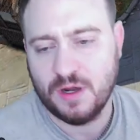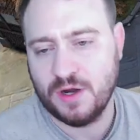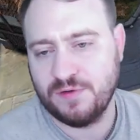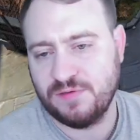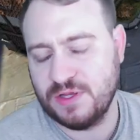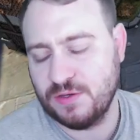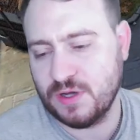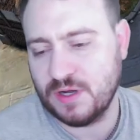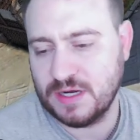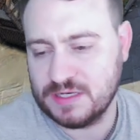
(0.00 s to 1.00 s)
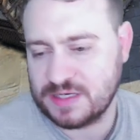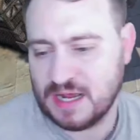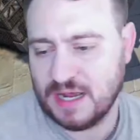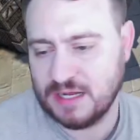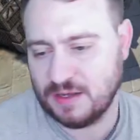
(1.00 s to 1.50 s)
Hopefully you guys
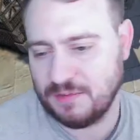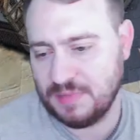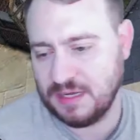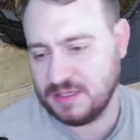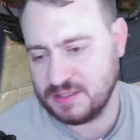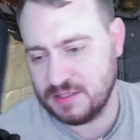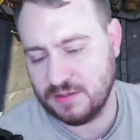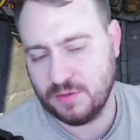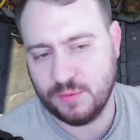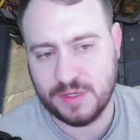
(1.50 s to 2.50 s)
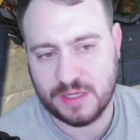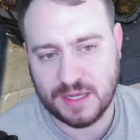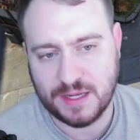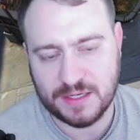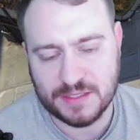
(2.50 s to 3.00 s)
had an amazing
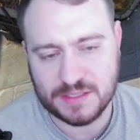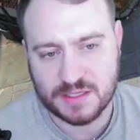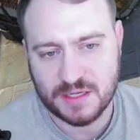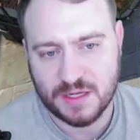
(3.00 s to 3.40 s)
weekend